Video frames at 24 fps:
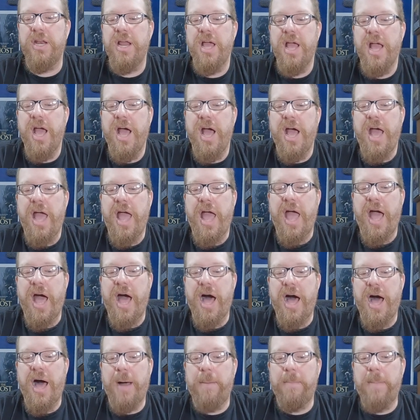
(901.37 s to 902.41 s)
it.
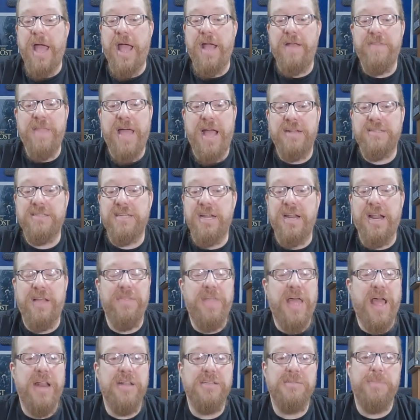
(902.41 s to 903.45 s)
Um, and that's it.
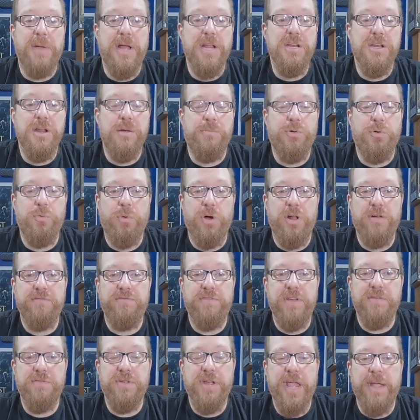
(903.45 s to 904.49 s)
And that is my number one
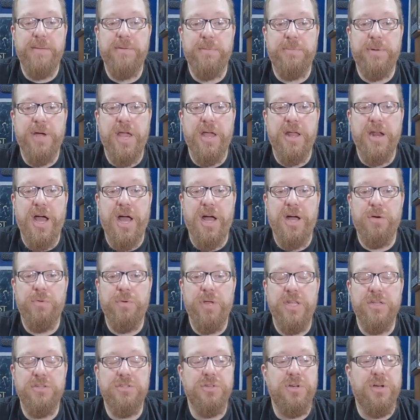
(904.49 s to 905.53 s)
favorite game to play on
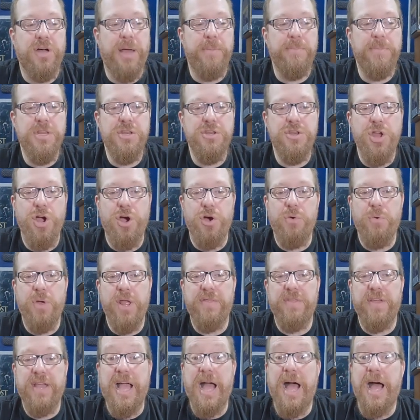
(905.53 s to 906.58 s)
Halloween. So let me know
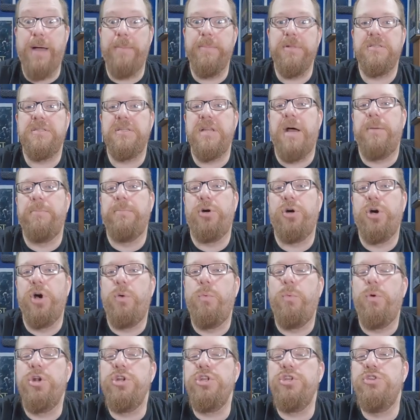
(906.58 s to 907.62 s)
in the comments down
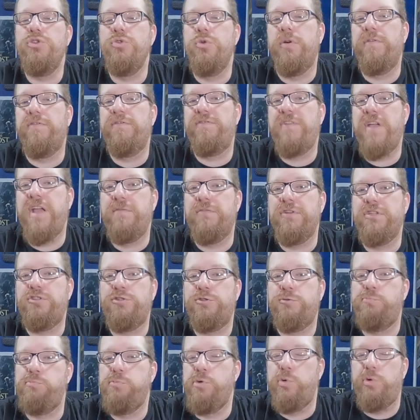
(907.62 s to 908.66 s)
below what are your favorite
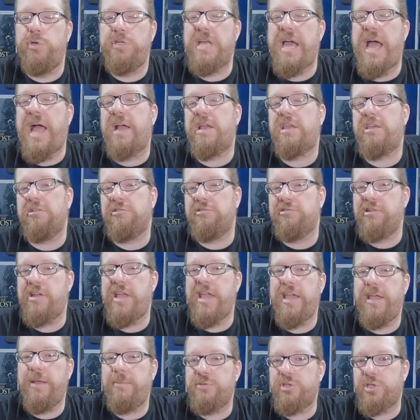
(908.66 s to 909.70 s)
spooktacular
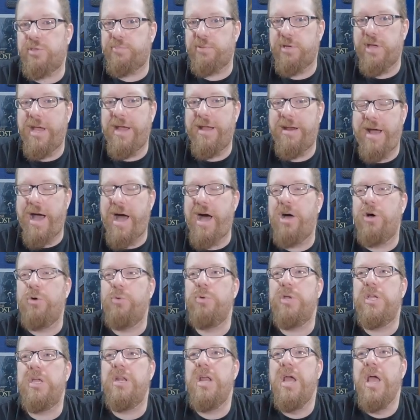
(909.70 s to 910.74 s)
games to play on
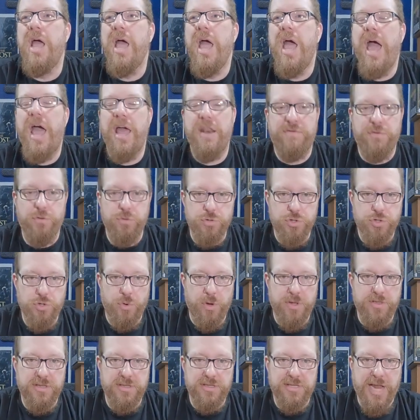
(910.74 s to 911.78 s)
Halloween. And if you
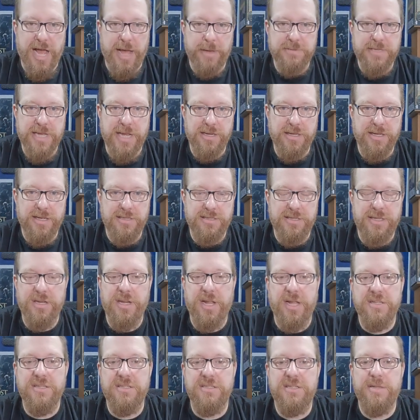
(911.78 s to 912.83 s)
enjoyed this top 10 list and
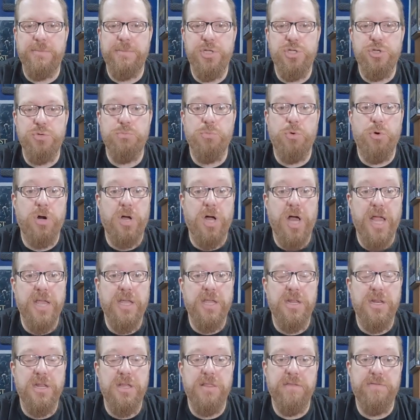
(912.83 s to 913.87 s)
you'd like to see me do more
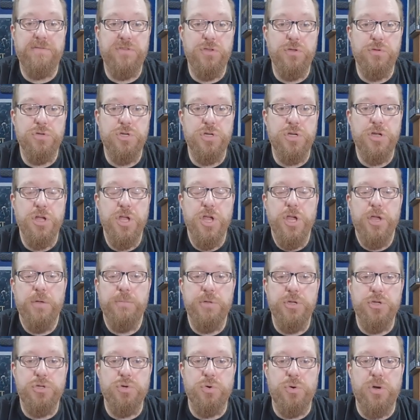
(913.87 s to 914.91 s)
like it in the future,
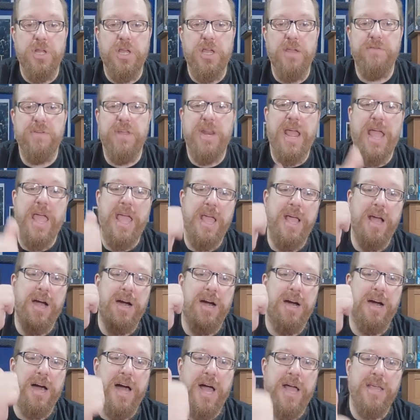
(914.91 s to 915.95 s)
be sure to give it a
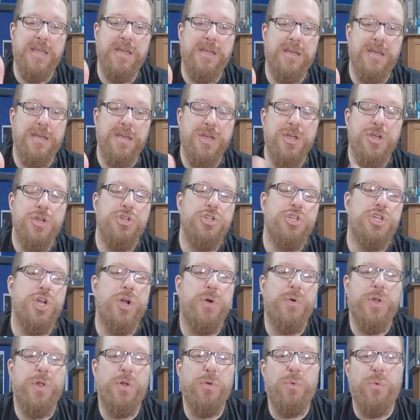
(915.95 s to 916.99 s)
like,
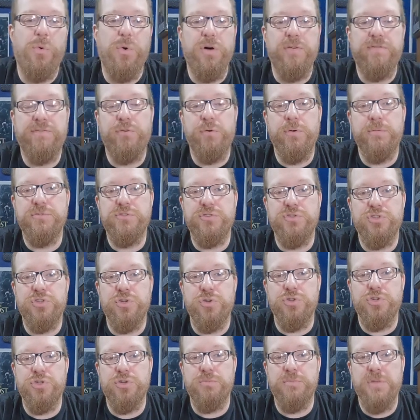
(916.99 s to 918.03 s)
share it on all forms of
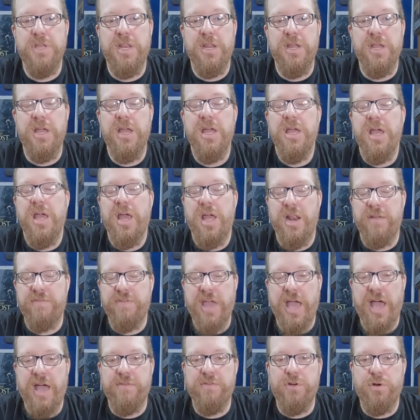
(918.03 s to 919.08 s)
social media. And if
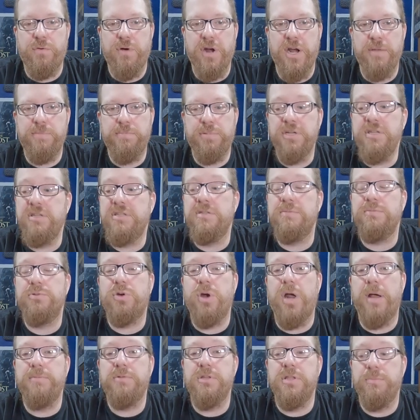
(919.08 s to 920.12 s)
you haven't already, please
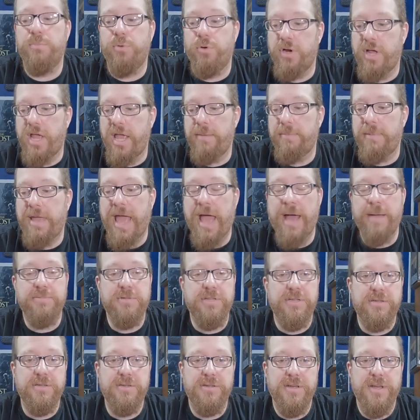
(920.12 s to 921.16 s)
subscribe to the Board Game
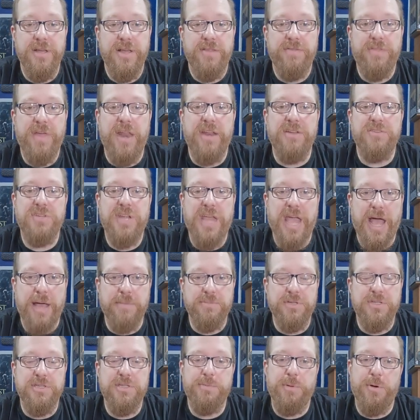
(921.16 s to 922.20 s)
Kaptain. That is
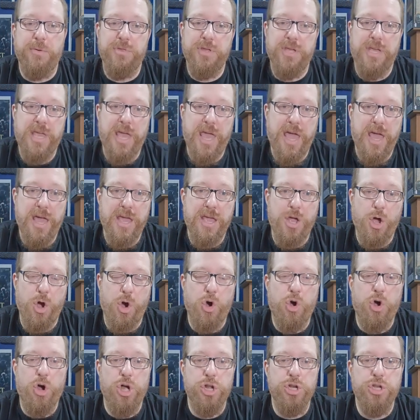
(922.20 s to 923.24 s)
Captain spelled with a K
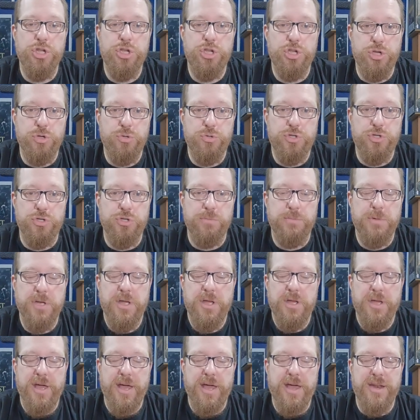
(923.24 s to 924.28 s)
on YouTube.
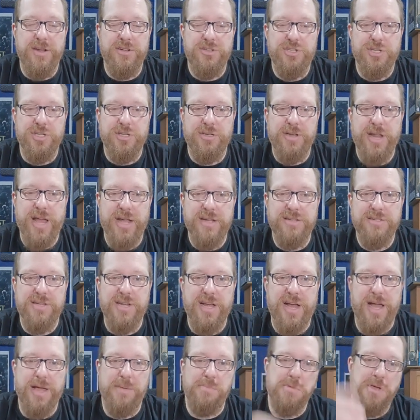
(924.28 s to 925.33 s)
And until next
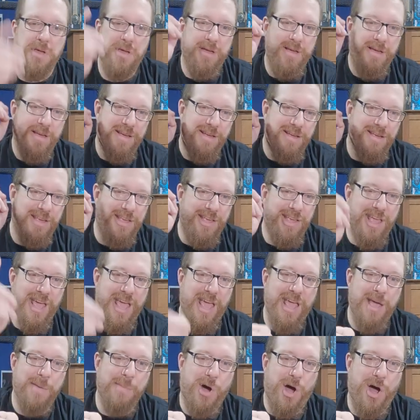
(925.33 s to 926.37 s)
time,
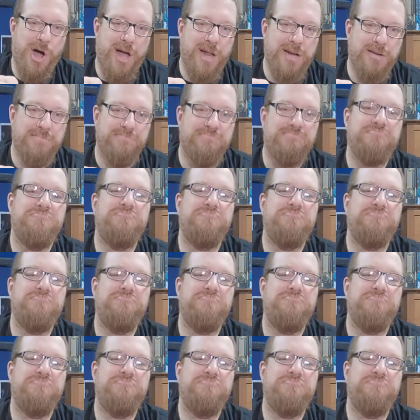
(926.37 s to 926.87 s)
game on.